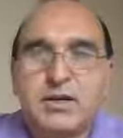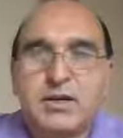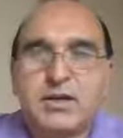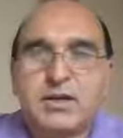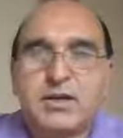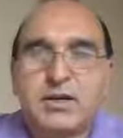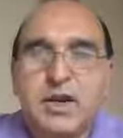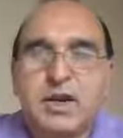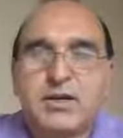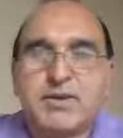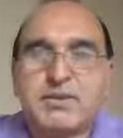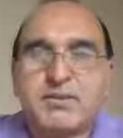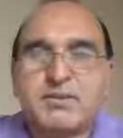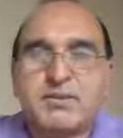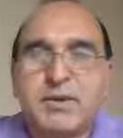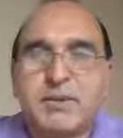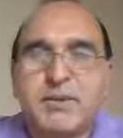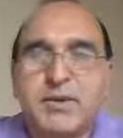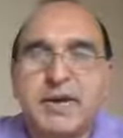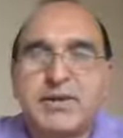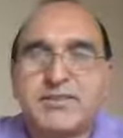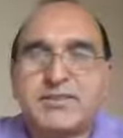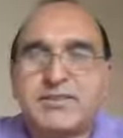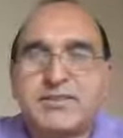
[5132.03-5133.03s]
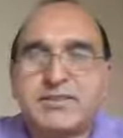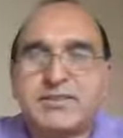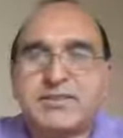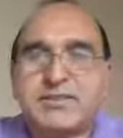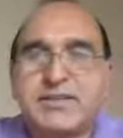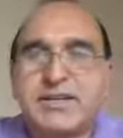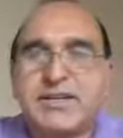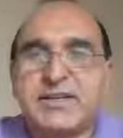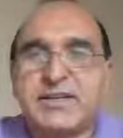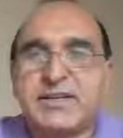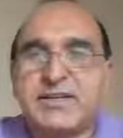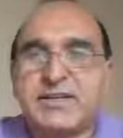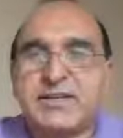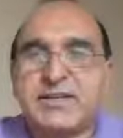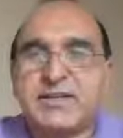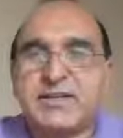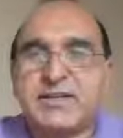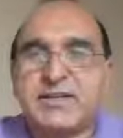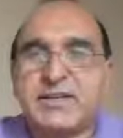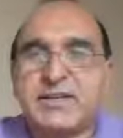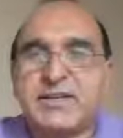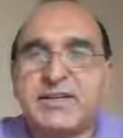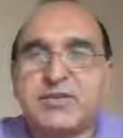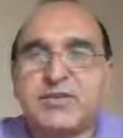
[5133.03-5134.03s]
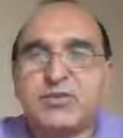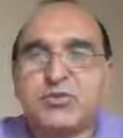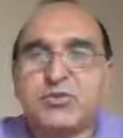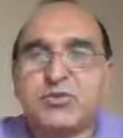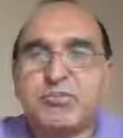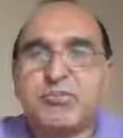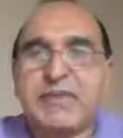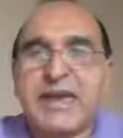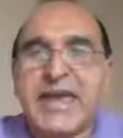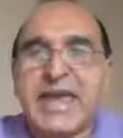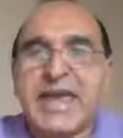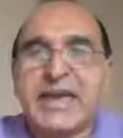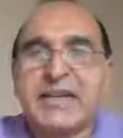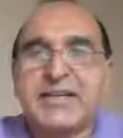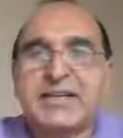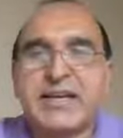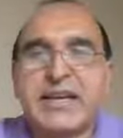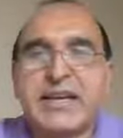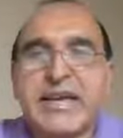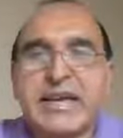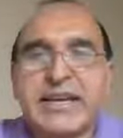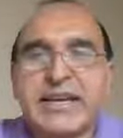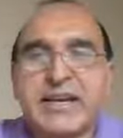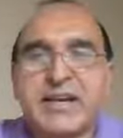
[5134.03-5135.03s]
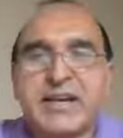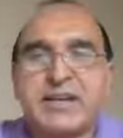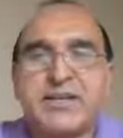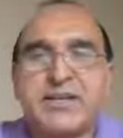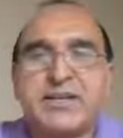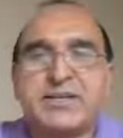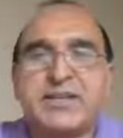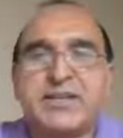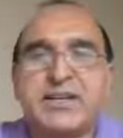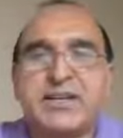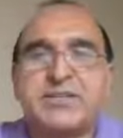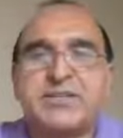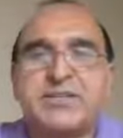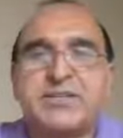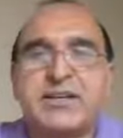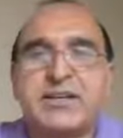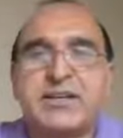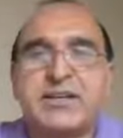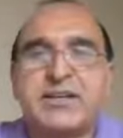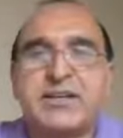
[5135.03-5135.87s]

Kashif Jamal says critical thinking is to make irrelevant things